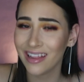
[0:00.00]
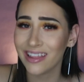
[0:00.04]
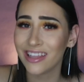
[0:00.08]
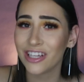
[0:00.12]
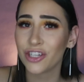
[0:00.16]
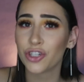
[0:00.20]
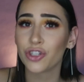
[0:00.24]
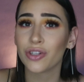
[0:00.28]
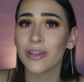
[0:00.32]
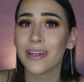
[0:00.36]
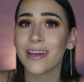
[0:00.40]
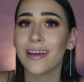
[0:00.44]

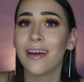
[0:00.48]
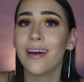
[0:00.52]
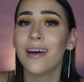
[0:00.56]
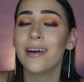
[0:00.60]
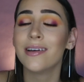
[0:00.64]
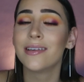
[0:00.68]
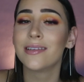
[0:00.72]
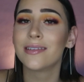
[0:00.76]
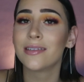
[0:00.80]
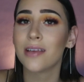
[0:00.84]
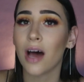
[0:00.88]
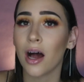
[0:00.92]
Literally
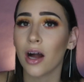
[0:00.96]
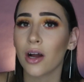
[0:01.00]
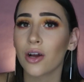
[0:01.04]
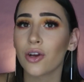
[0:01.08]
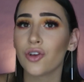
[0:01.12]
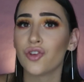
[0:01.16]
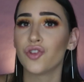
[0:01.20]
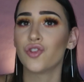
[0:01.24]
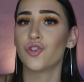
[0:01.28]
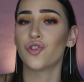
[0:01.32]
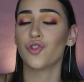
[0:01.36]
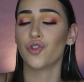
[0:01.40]
suck
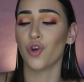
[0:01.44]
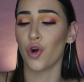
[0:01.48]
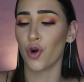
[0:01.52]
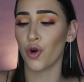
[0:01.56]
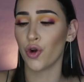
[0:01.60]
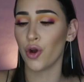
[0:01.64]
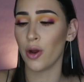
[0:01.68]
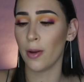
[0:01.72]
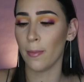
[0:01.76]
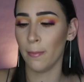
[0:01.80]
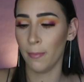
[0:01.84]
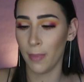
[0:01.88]

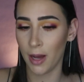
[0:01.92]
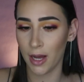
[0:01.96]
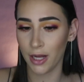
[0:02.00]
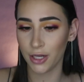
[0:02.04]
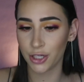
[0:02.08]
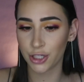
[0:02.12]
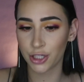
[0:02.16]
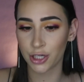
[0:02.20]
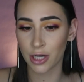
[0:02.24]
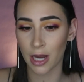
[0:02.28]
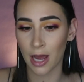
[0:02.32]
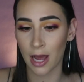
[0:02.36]
so much